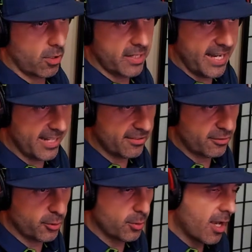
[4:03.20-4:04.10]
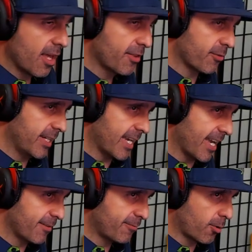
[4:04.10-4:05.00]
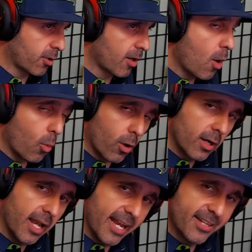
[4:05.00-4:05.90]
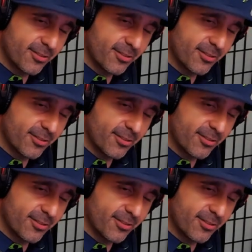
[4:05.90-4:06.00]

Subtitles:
1 and 2, 3 and 4. 1 and